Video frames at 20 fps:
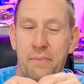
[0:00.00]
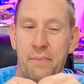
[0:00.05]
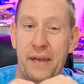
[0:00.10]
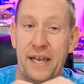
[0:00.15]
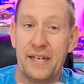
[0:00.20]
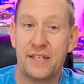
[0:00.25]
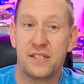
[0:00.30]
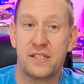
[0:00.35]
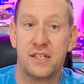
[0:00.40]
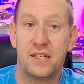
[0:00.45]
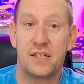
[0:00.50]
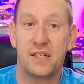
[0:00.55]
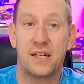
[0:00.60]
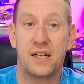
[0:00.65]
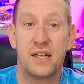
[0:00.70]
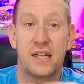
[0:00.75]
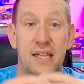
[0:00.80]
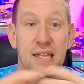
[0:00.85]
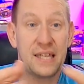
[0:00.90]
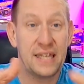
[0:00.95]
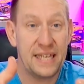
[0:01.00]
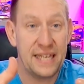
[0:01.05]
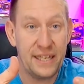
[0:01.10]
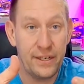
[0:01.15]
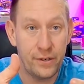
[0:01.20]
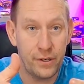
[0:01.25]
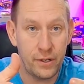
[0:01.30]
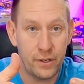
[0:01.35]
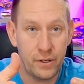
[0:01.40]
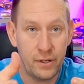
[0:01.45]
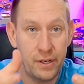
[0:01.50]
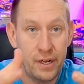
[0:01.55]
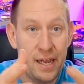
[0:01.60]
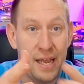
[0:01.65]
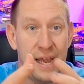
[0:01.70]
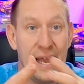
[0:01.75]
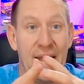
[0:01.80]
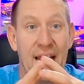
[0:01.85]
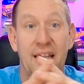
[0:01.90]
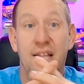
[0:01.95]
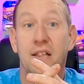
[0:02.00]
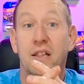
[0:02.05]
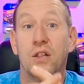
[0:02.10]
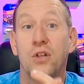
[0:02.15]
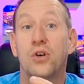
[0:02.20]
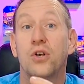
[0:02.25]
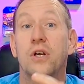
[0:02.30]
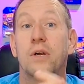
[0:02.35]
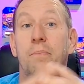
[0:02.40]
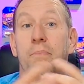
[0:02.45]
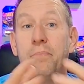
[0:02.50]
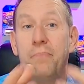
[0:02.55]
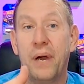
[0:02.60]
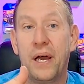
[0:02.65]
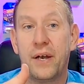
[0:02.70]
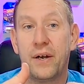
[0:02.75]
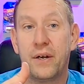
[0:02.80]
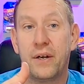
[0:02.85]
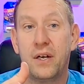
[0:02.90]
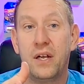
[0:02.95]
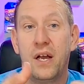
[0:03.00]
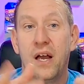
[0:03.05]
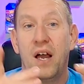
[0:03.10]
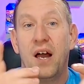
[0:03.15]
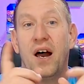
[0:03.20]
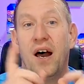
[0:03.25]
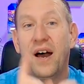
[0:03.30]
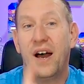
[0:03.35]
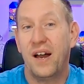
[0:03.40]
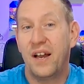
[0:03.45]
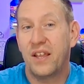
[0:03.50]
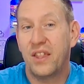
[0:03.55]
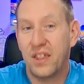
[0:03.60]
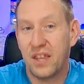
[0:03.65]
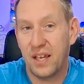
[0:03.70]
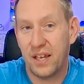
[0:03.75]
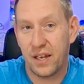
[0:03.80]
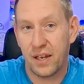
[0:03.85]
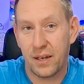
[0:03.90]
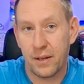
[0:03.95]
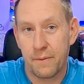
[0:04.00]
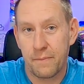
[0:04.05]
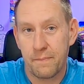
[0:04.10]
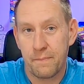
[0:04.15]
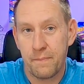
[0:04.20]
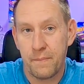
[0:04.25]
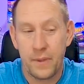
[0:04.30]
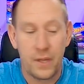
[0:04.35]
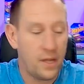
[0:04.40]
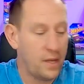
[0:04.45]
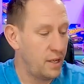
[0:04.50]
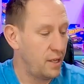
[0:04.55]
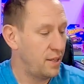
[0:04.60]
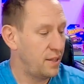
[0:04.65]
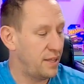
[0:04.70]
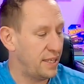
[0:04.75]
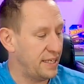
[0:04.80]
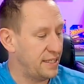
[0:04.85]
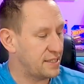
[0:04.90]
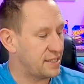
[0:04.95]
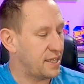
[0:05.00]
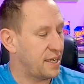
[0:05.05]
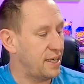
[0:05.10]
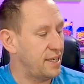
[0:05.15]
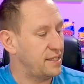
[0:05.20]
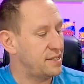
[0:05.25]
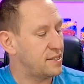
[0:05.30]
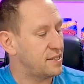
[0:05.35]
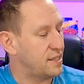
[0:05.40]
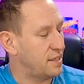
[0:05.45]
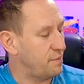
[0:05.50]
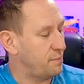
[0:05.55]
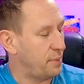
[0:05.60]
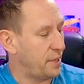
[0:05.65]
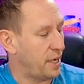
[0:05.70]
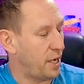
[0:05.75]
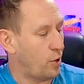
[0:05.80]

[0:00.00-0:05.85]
makes it cleaner and look better. I think these guys, they've been